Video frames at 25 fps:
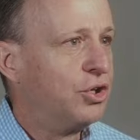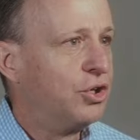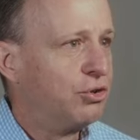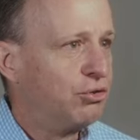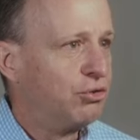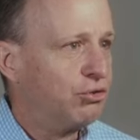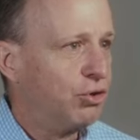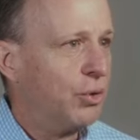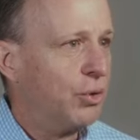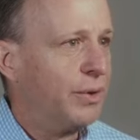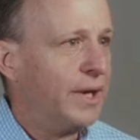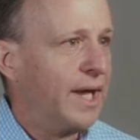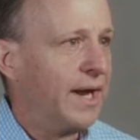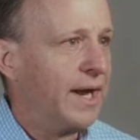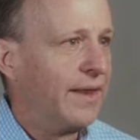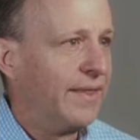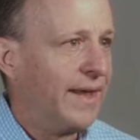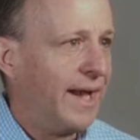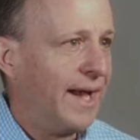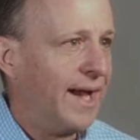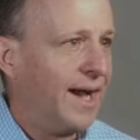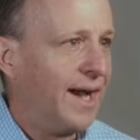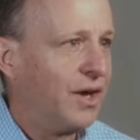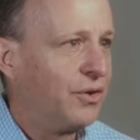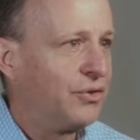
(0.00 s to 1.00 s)
growing out of the
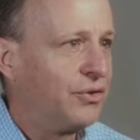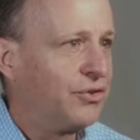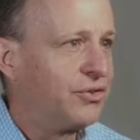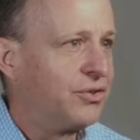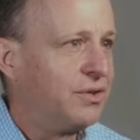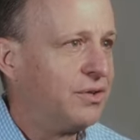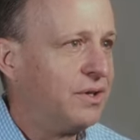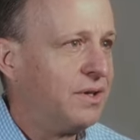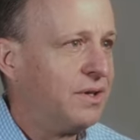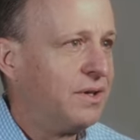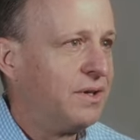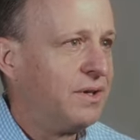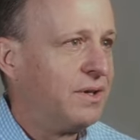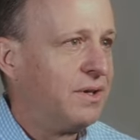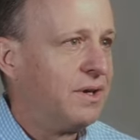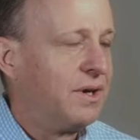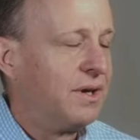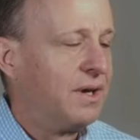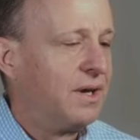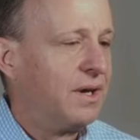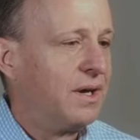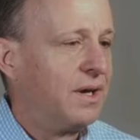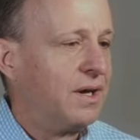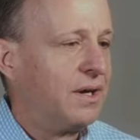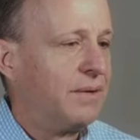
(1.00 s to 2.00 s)
house.
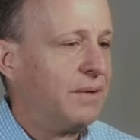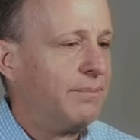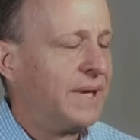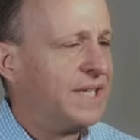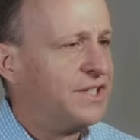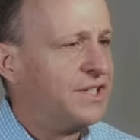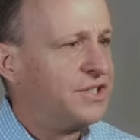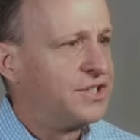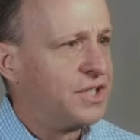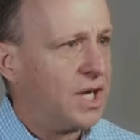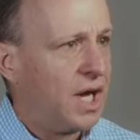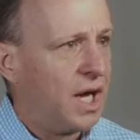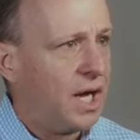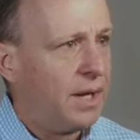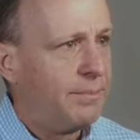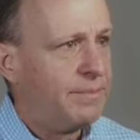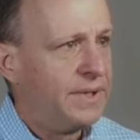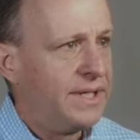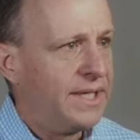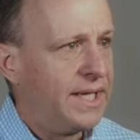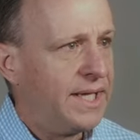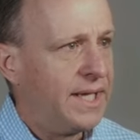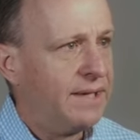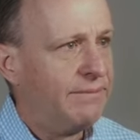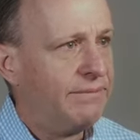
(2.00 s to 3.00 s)
Uh, my job
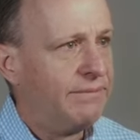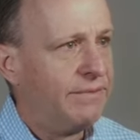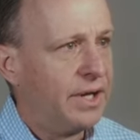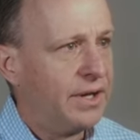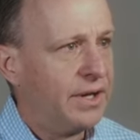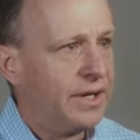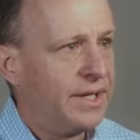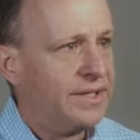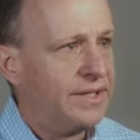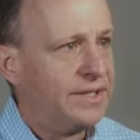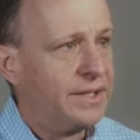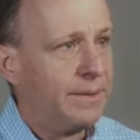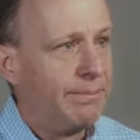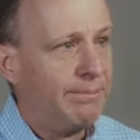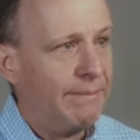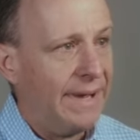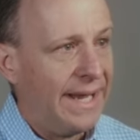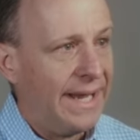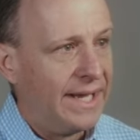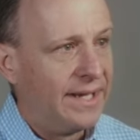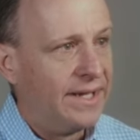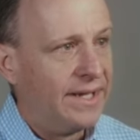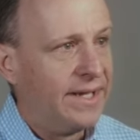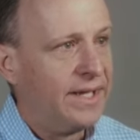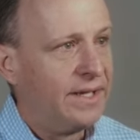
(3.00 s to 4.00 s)
became very
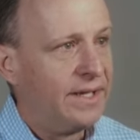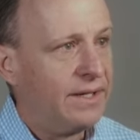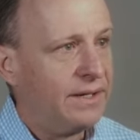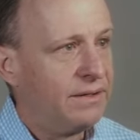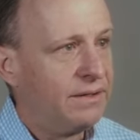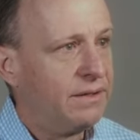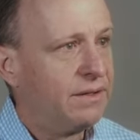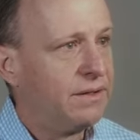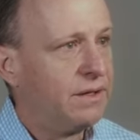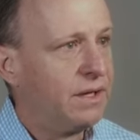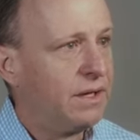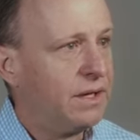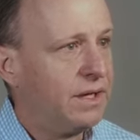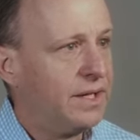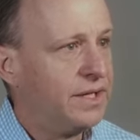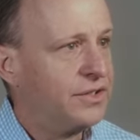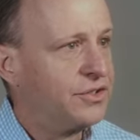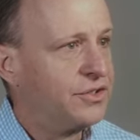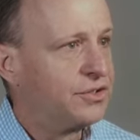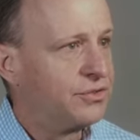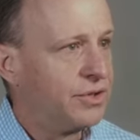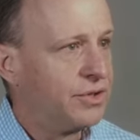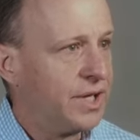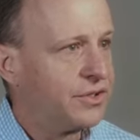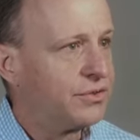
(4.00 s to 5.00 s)
demanding uh, and
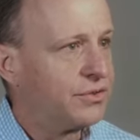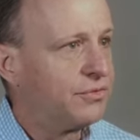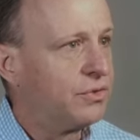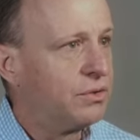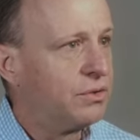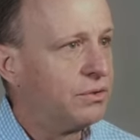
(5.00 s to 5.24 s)
stressful,